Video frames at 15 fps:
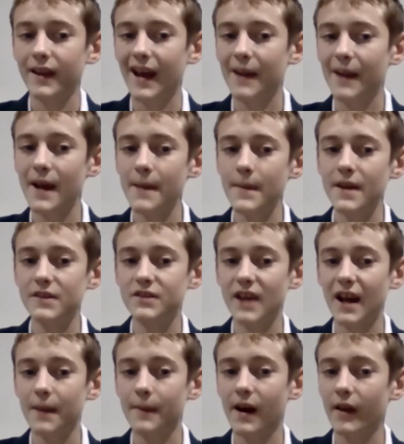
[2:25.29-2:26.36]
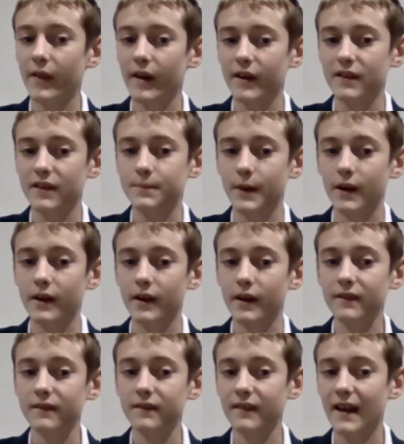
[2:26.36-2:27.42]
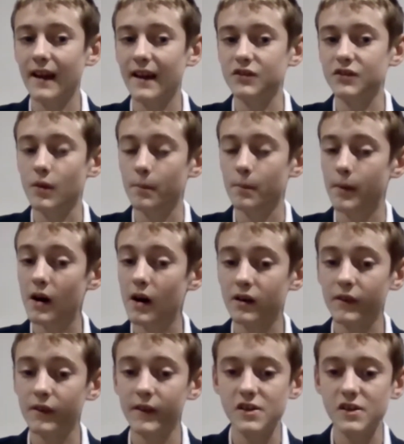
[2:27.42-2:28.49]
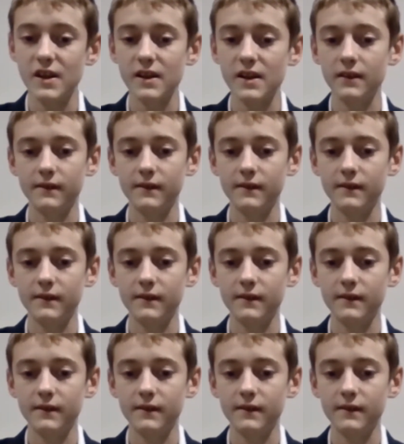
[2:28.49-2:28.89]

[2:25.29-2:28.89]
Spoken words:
and maybe chat about their experience as you embark on this year?